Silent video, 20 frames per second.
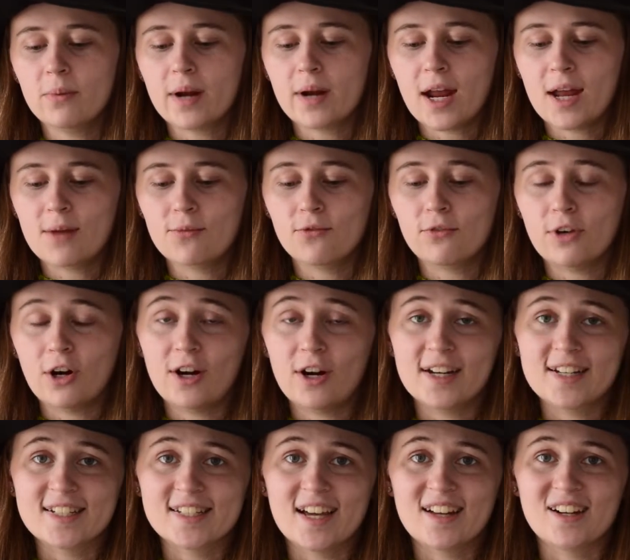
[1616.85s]
but I am very
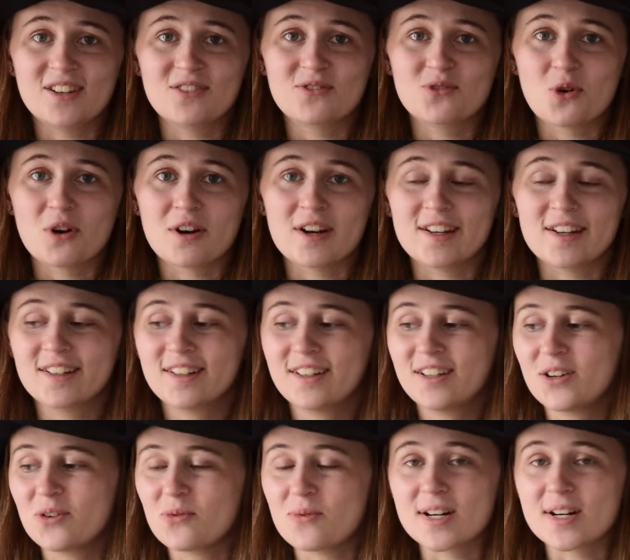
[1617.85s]
excited for it
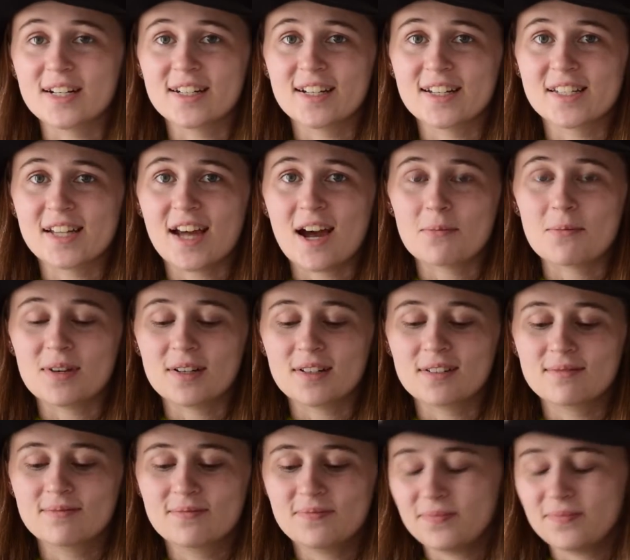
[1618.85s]
when it does happen.